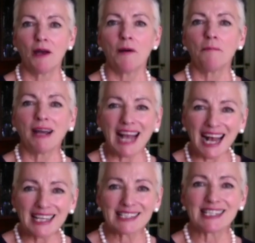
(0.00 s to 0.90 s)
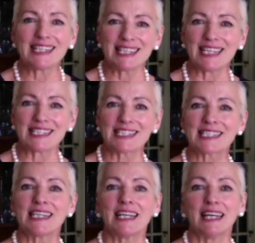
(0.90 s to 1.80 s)
By asking this,
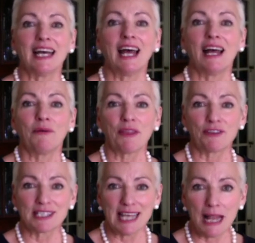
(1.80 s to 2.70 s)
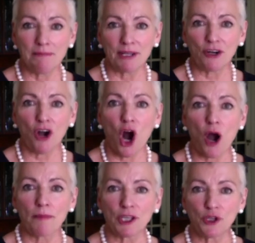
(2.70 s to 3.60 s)
whether it's helping or
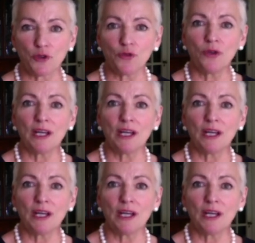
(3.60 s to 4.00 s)
harming you,